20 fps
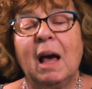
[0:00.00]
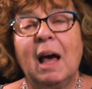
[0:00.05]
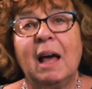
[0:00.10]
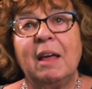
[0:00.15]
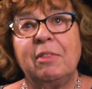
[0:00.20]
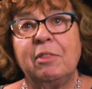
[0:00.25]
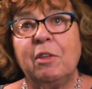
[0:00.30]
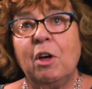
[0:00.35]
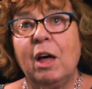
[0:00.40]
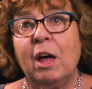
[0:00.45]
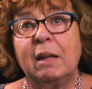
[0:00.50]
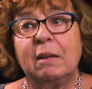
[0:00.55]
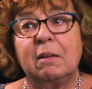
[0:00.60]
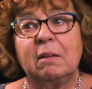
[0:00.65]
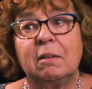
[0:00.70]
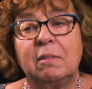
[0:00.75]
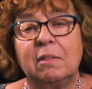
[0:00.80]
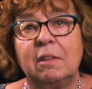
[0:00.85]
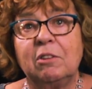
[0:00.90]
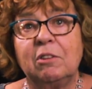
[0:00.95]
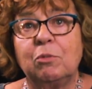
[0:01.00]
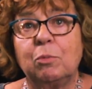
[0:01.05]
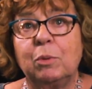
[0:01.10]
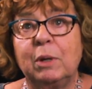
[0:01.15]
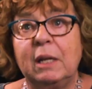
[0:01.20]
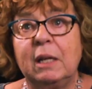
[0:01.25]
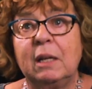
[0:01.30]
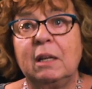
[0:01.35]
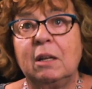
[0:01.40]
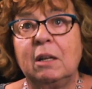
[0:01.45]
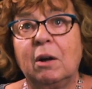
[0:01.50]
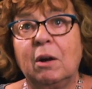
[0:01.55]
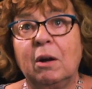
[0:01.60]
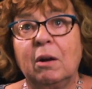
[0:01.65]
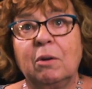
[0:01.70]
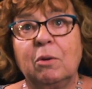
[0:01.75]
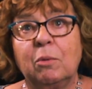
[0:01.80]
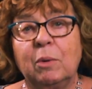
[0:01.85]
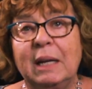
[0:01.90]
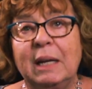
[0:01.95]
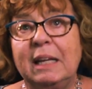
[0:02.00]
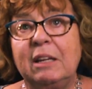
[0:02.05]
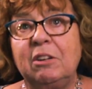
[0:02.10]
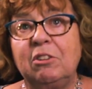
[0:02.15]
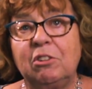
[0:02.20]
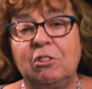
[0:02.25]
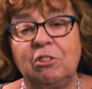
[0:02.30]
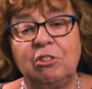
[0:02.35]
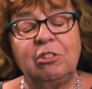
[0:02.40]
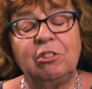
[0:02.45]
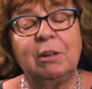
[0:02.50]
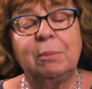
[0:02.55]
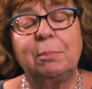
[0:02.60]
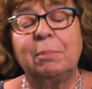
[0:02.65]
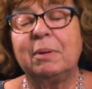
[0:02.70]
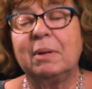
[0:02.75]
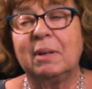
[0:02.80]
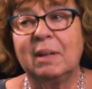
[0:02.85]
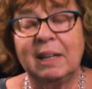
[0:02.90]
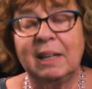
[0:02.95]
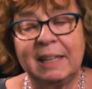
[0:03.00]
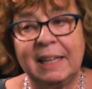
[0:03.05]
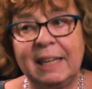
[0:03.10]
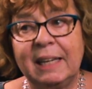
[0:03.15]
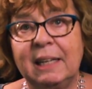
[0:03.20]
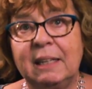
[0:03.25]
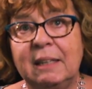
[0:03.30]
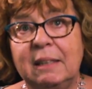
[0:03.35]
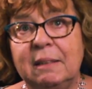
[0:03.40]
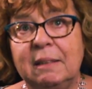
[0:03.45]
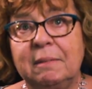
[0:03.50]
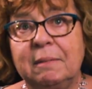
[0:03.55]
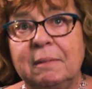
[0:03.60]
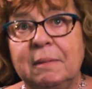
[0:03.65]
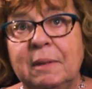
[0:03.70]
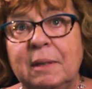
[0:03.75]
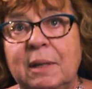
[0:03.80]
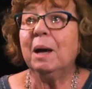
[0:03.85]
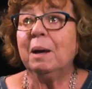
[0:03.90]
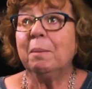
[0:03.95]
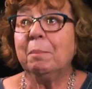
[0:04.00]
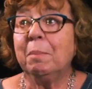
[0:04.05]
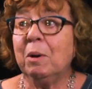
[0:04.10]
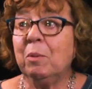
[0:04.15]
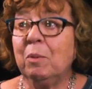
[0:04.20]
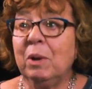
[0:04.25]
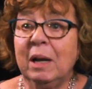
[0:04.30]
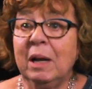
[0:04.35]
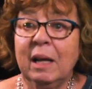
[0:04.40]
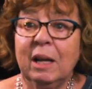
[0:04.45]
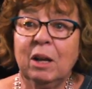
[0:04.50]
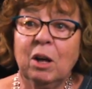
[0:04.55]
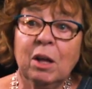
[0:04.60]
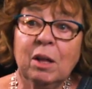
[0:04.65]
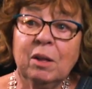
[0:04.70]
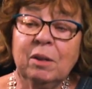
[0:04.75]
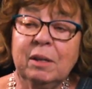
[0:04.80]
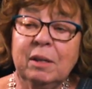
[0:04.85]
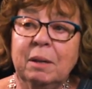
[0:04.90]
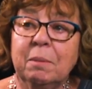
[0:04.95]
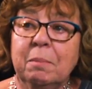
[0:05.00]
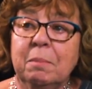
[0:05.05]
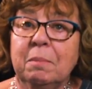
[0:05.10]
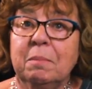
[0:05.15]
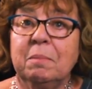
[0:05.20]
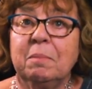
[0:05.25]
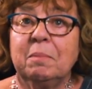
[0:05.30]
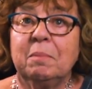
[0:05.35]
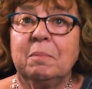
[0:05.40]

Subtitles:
I thought this would end our relationship again. But when I called him,